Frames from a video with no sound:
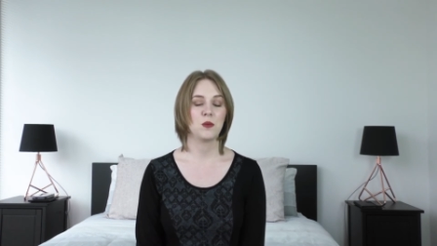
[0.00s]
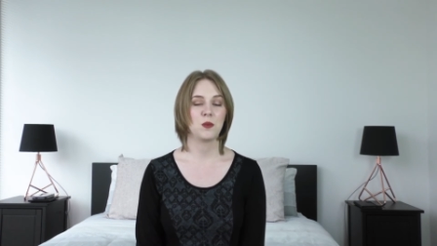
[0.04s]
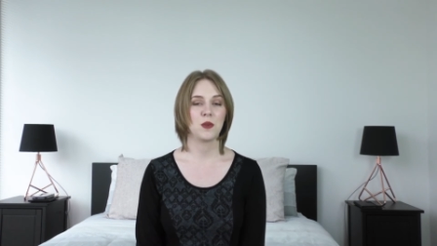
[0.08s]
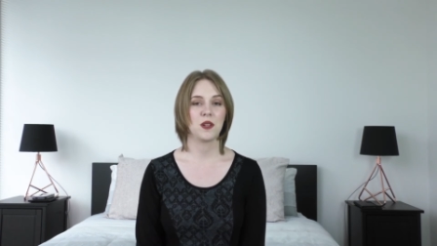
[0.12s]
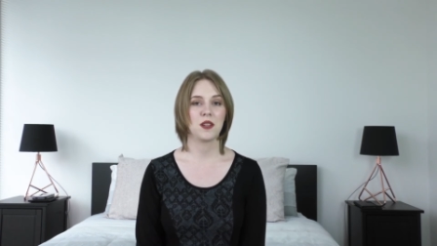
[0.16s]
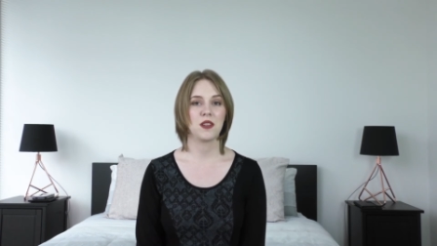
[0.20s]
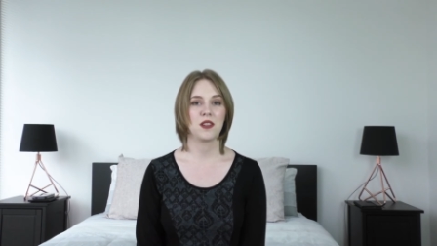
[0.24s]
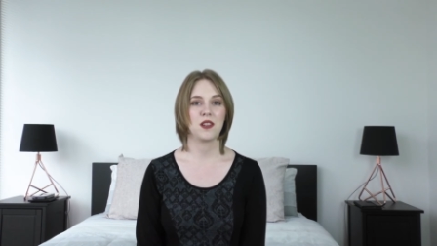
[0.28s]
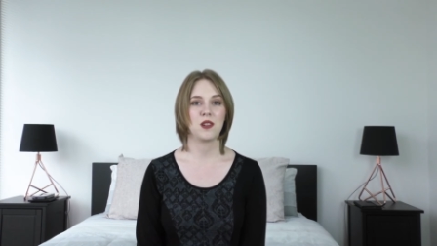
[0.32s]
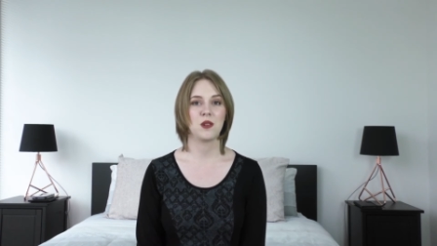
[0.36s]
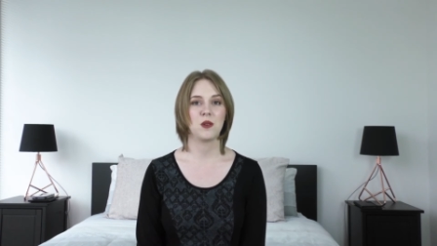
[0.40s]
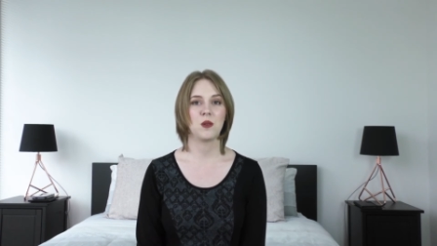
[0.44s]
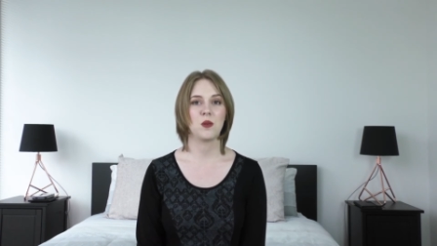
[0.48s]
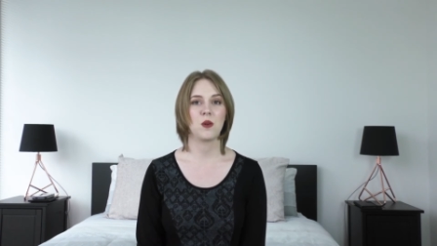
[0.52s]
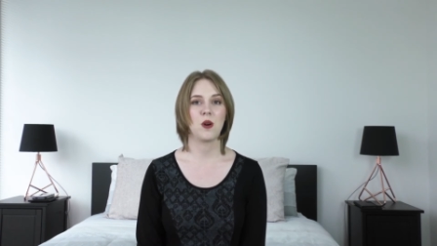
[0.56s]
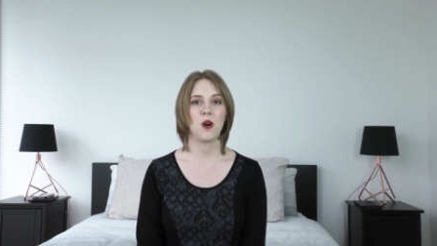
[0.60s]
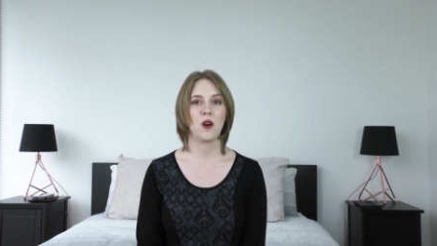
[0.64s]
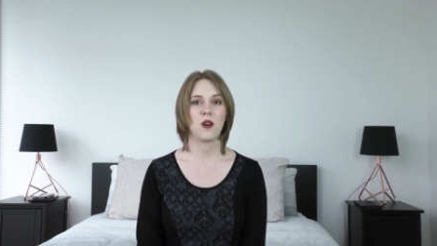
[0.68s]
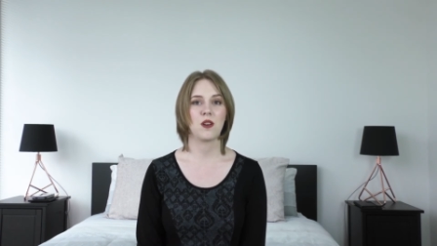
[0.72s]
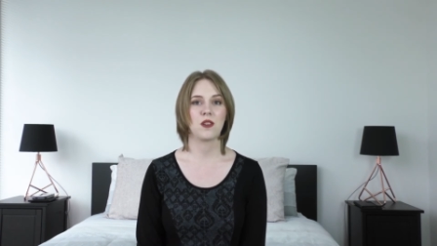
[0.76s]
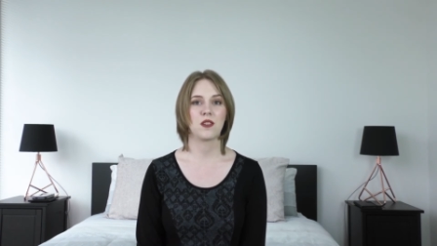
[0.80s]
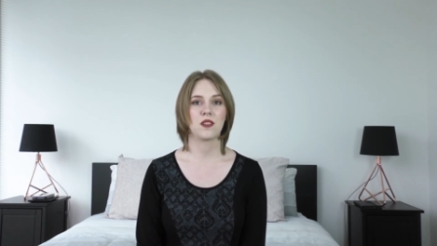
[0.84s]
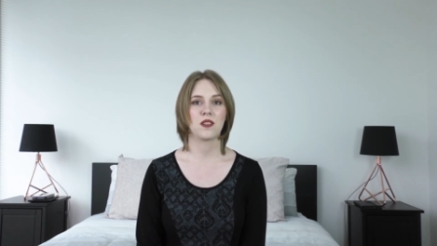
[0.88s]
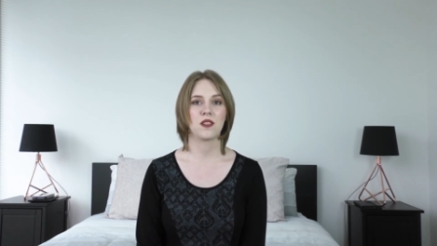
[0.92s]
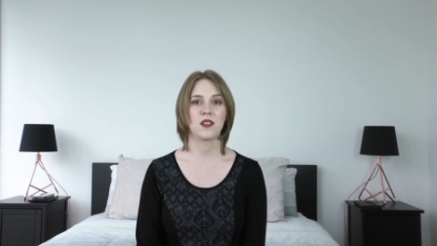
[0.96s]
with you
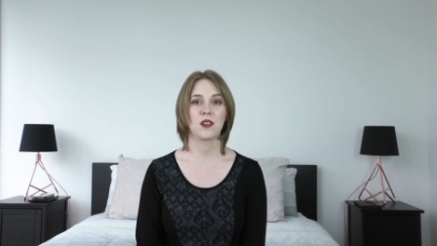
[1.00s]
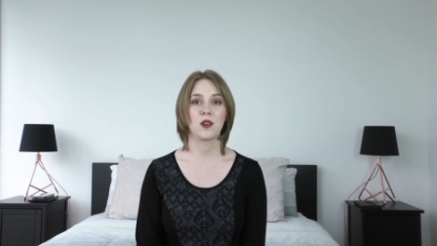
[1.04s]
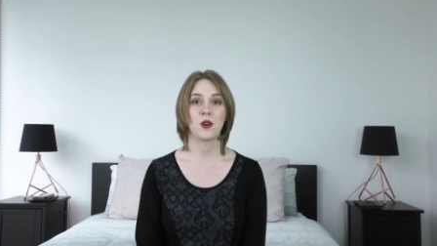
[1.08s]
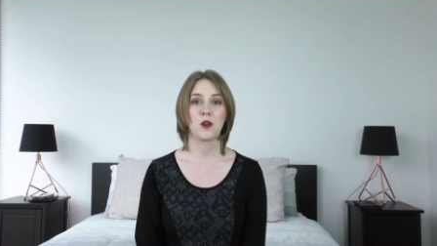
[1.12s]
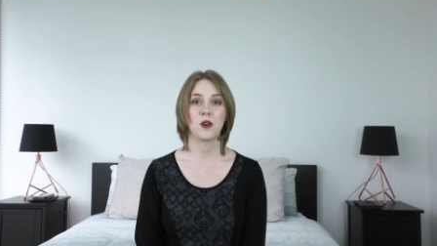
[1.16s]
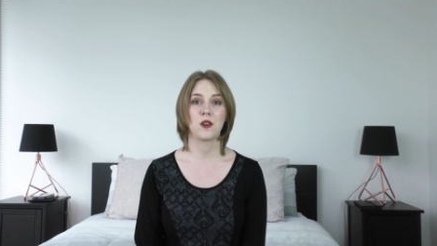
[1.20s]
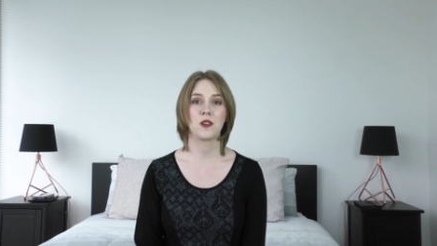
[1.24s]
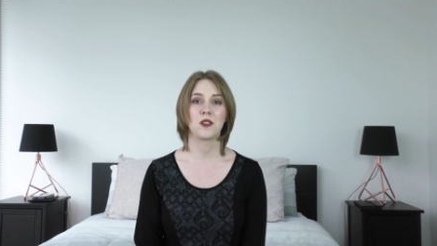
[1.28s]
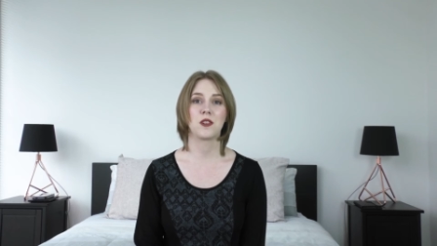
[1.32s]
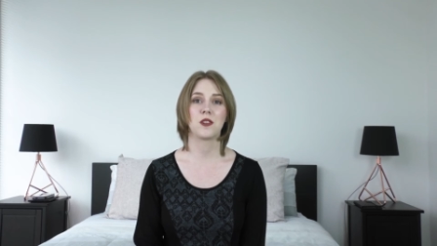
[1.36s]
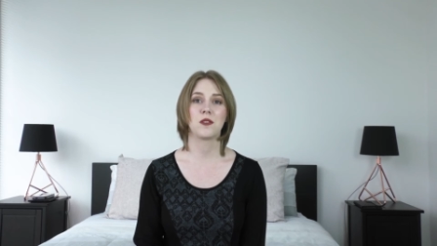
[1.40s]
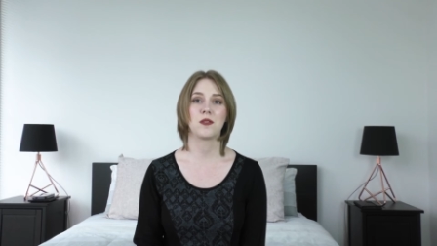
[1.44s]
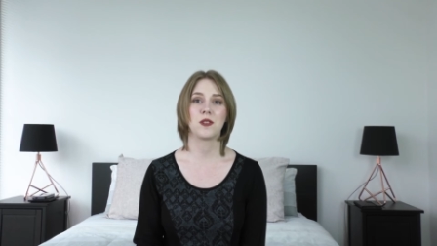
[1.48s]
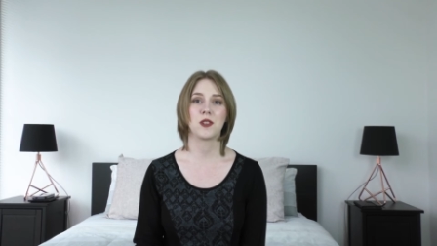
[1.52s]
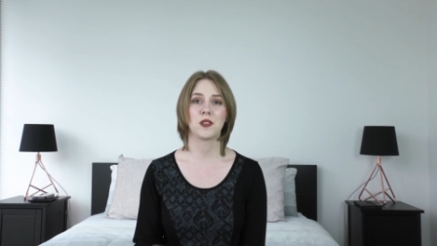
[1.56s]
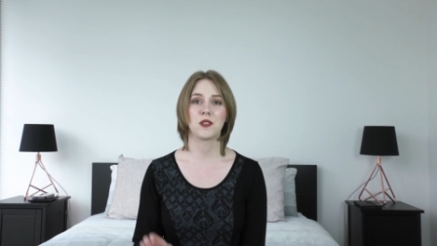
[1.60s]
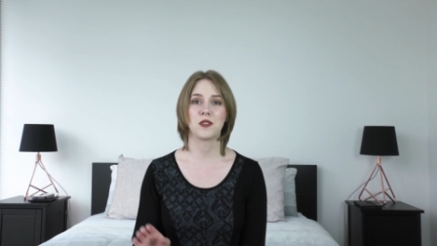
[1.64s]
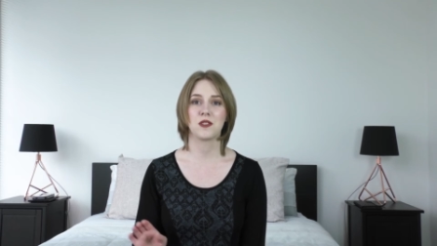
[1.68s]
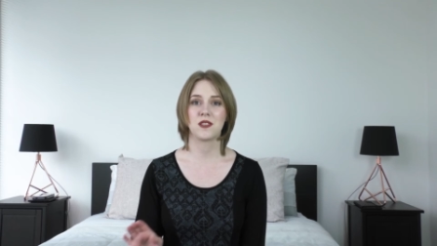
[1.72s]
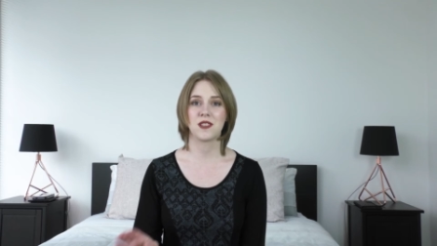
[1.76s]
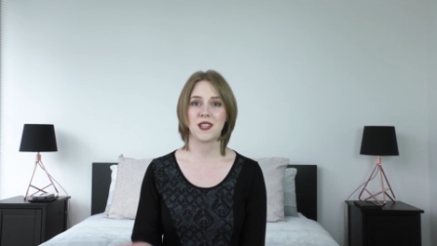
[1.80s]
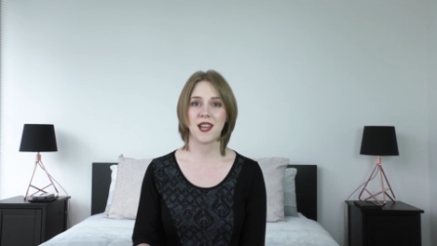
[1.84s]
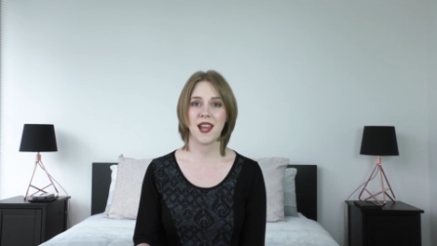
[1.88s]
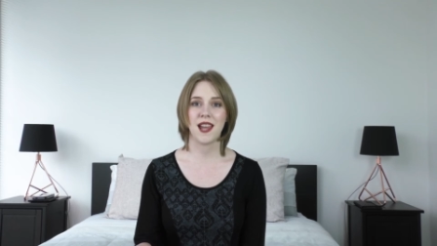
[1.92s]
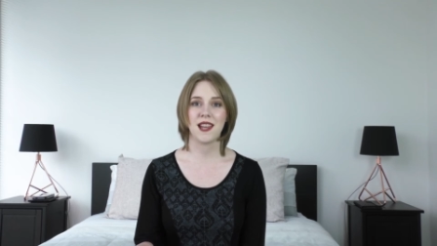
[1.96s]
on the corner of your
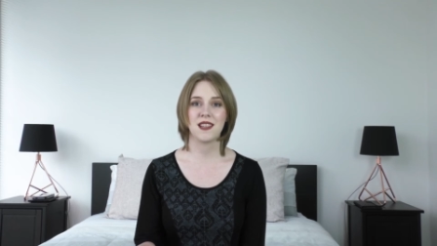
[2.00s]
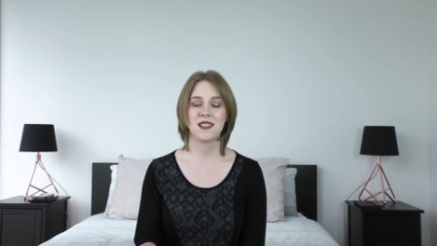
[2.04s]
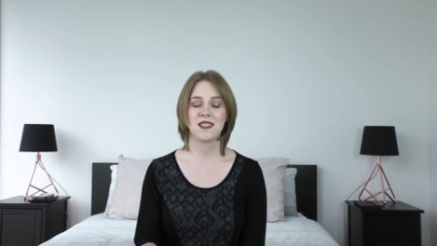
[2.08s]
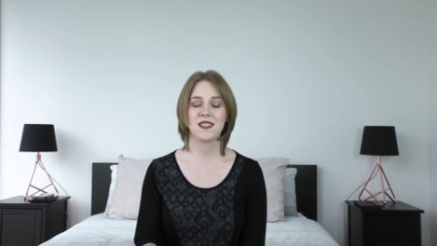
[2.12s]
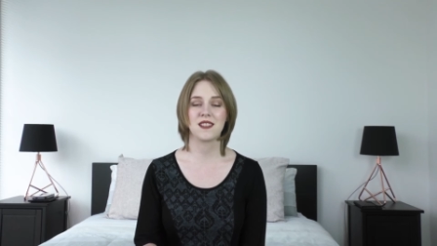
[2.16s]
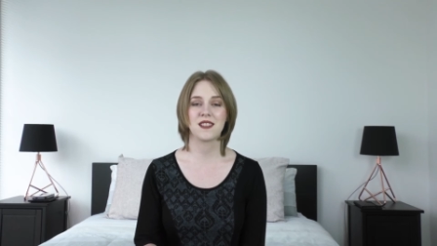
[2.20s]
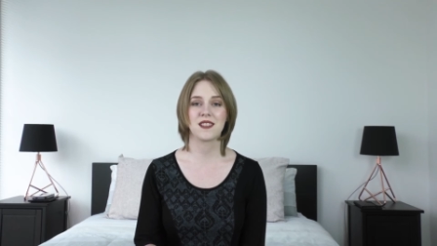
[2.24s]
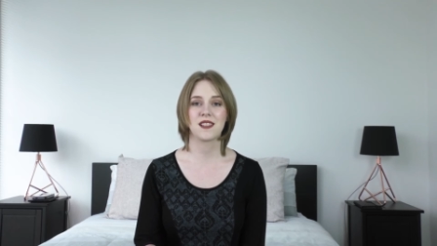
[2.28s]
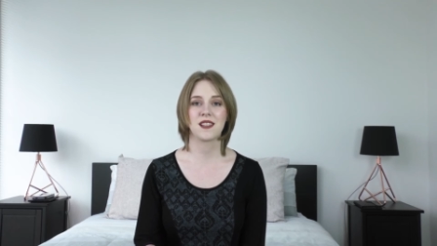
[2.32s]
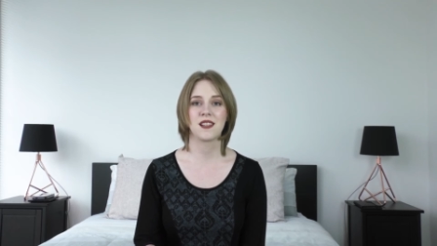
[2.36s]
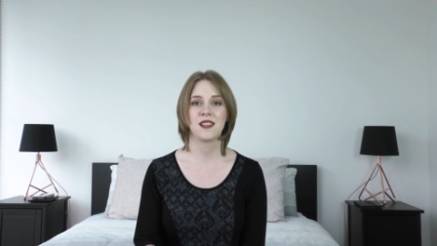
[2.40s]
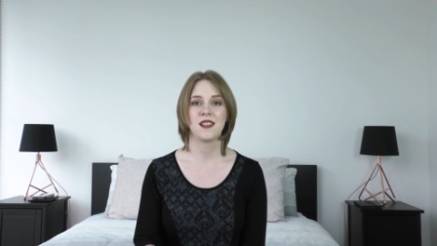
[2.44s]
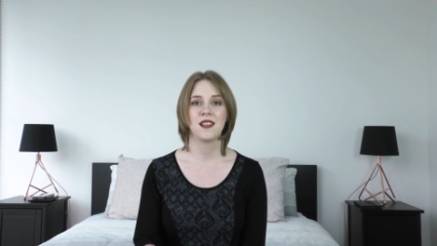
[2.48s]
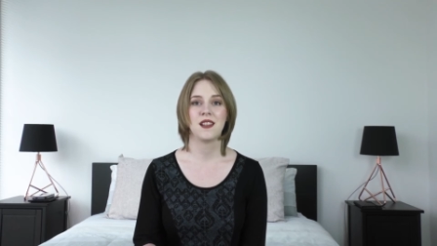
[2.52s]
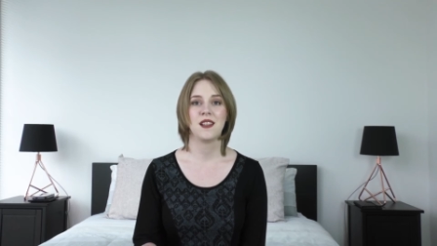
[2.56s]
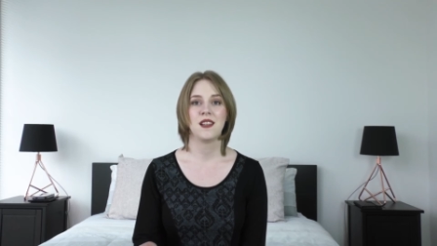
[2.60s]
desk